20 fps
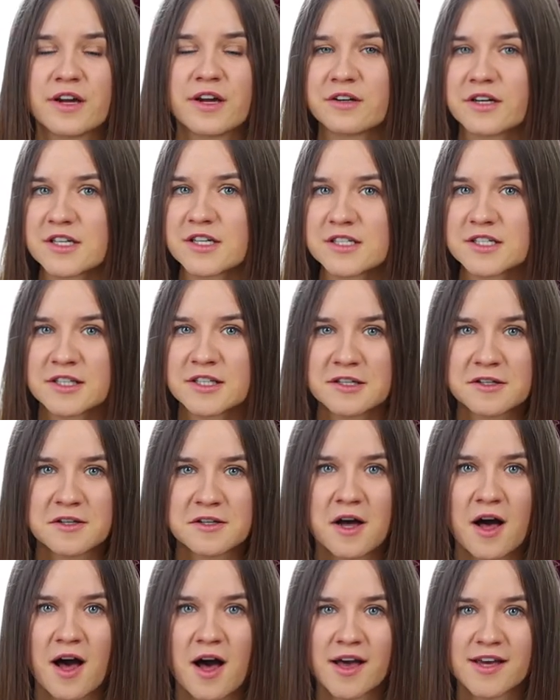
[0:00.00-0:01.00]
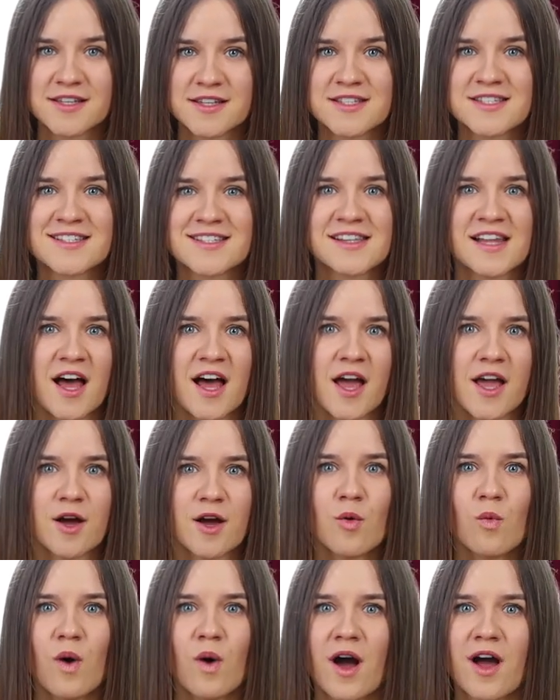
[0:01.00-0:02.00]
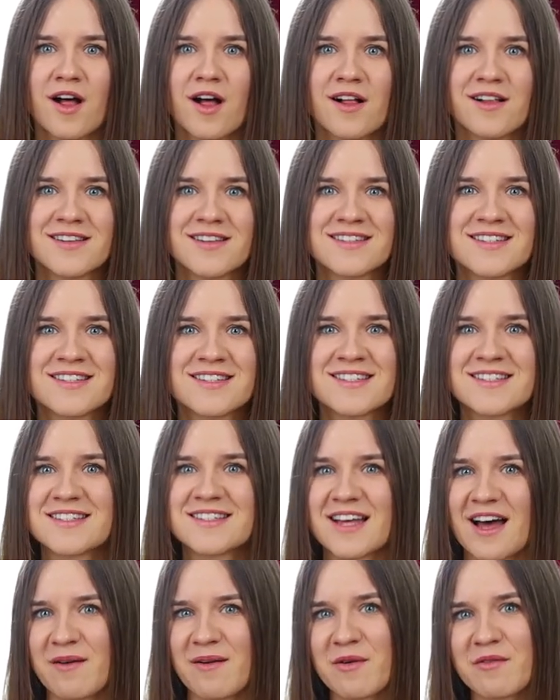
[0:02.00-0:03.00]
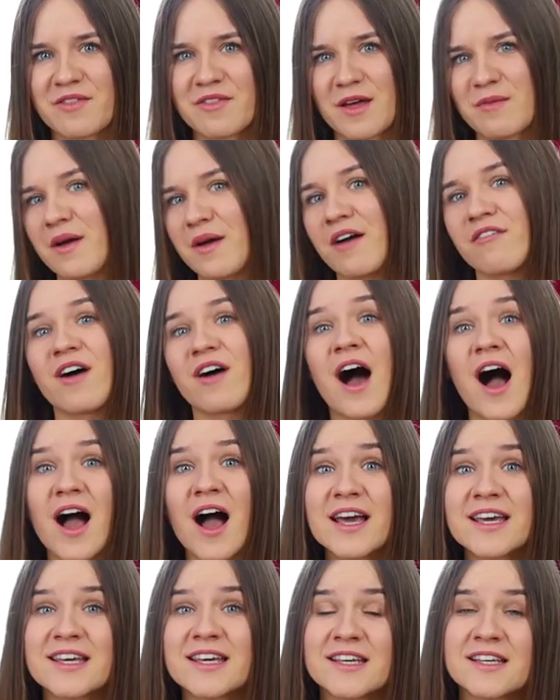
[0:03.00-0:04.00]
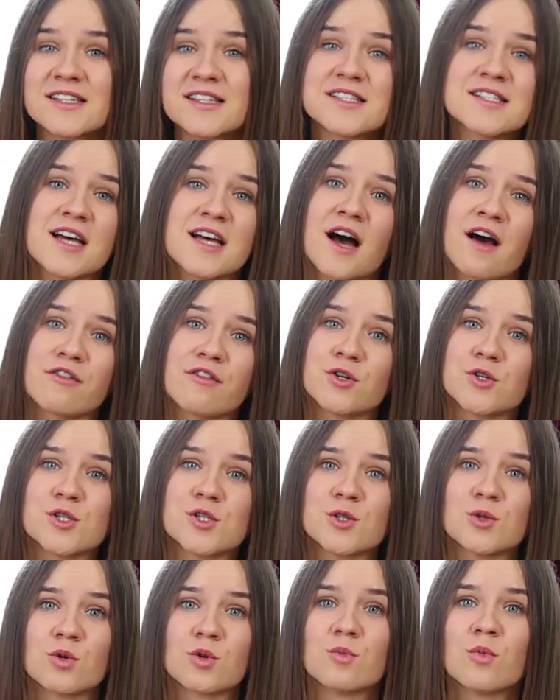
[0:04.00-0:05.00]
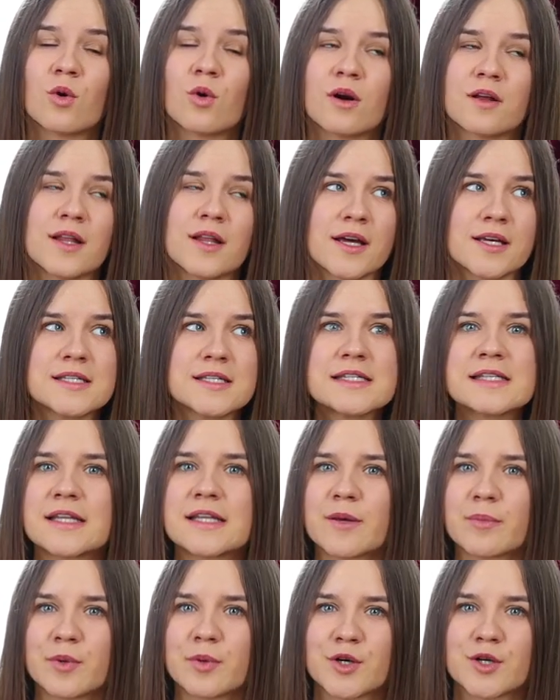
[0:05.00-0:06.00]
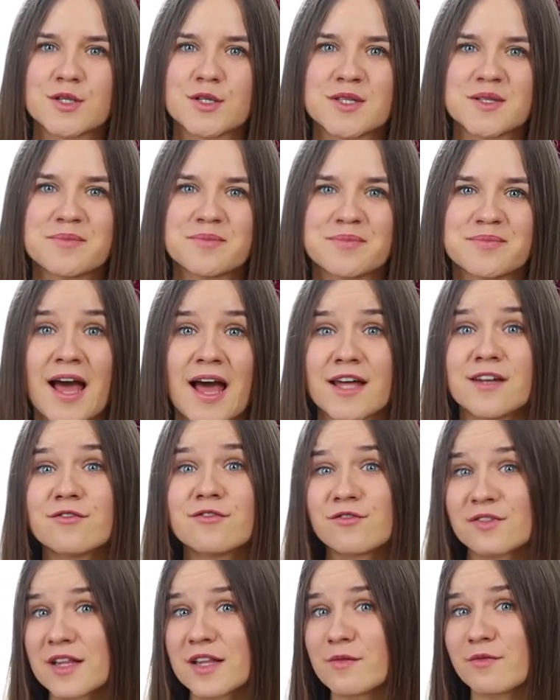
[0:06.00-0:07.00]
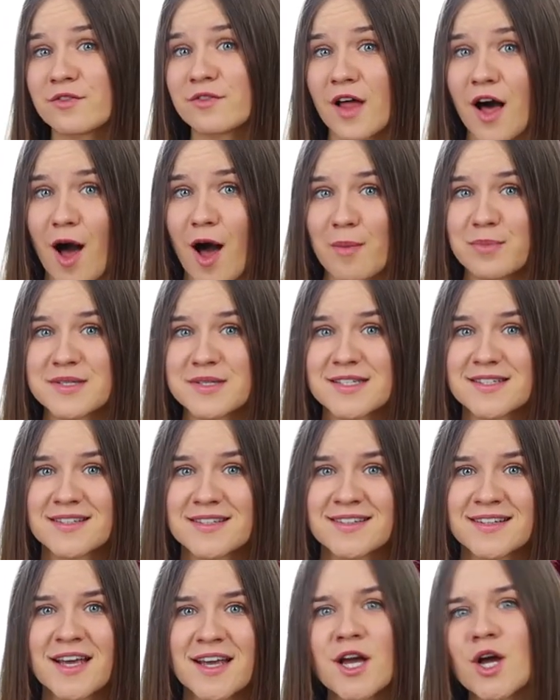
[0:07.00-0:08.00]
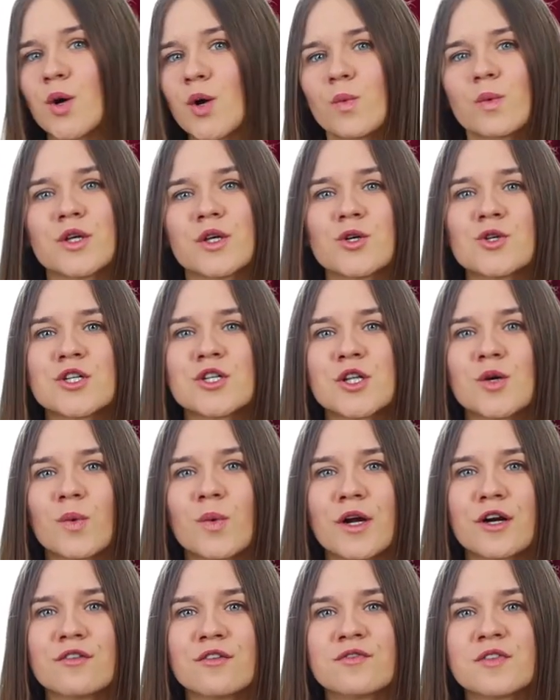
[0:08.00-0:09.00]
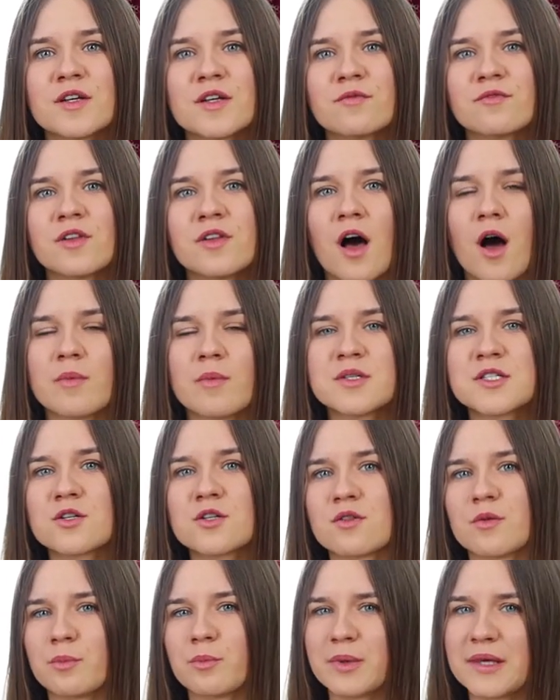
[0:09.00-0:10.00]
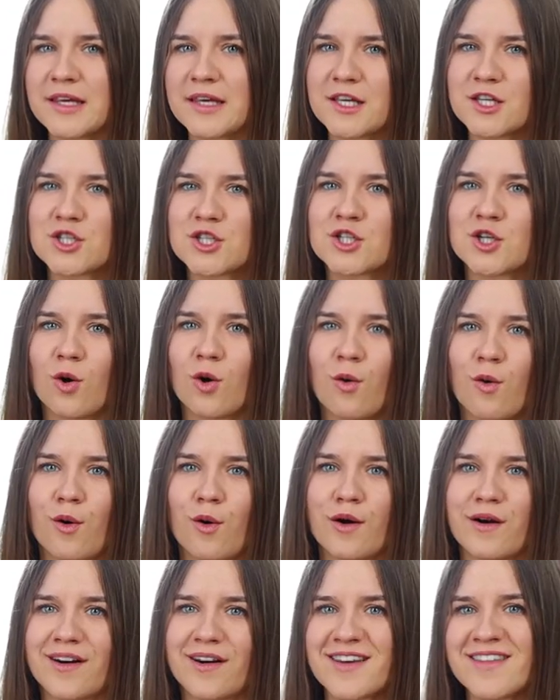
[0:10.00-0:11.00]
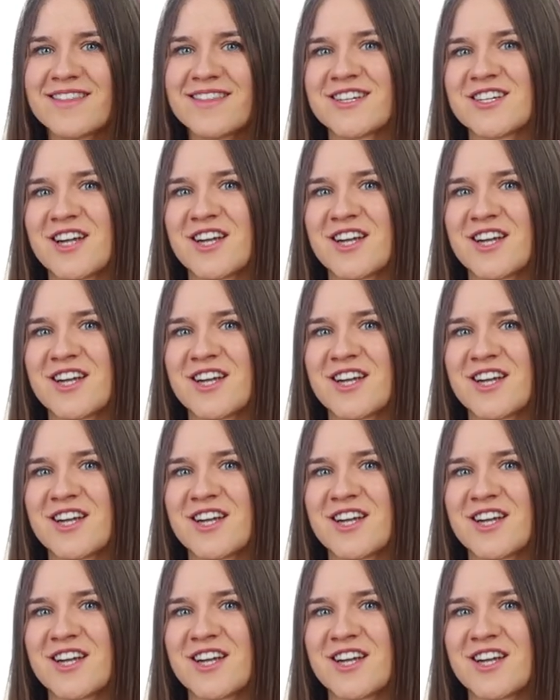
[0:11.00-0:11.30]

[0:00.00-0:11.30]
various heel heights. Like, while some of them have high heels, others look more like slippers. And flip-flops. We usually wear flip-flops to the beach or in the